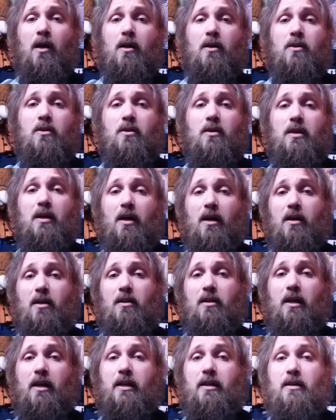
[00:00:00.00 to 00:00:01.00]
You got
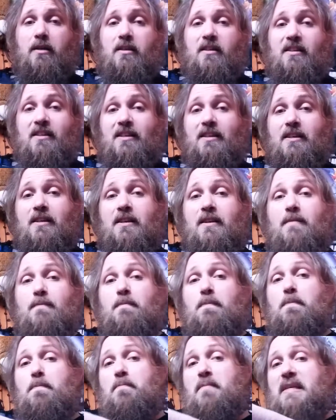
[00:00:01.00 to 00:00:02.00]
like
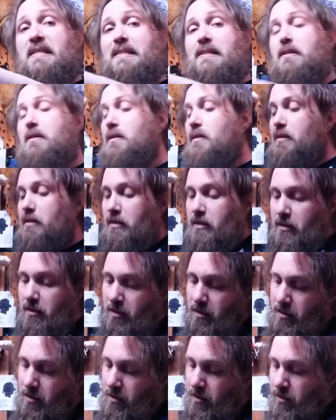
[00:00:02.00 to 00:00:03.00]
missiles
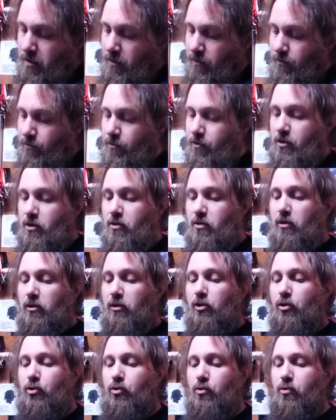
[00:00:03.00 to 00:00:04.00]
for you to
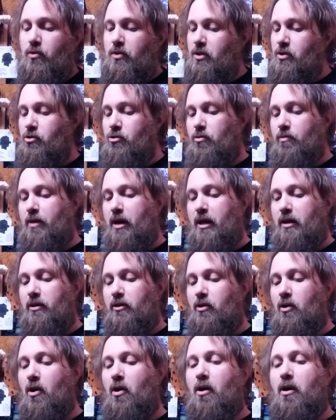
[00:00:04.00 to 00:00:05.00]
lose in your
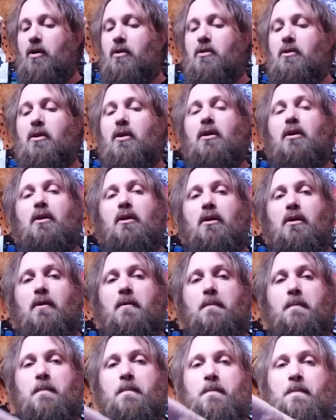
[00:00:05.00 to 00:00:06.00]
backyard.
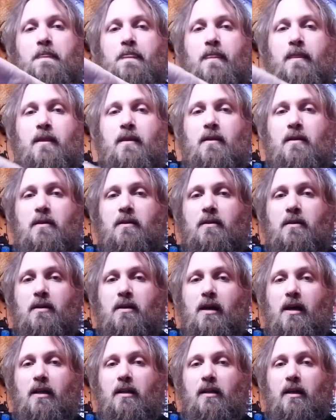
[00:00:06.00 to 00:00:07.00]
You
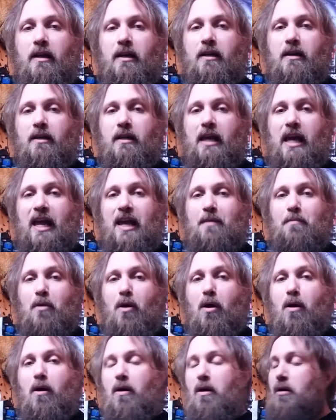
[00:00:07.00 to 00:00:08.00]
got like a
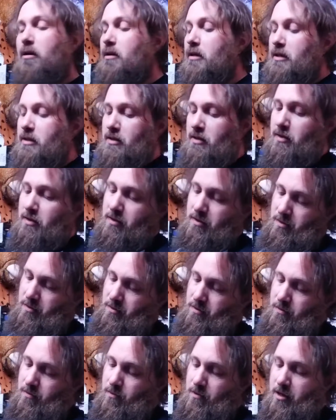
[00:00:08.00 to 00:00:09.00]
K-bar, because
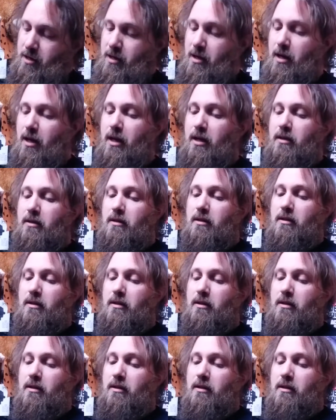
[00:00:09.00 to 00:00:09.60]
why not?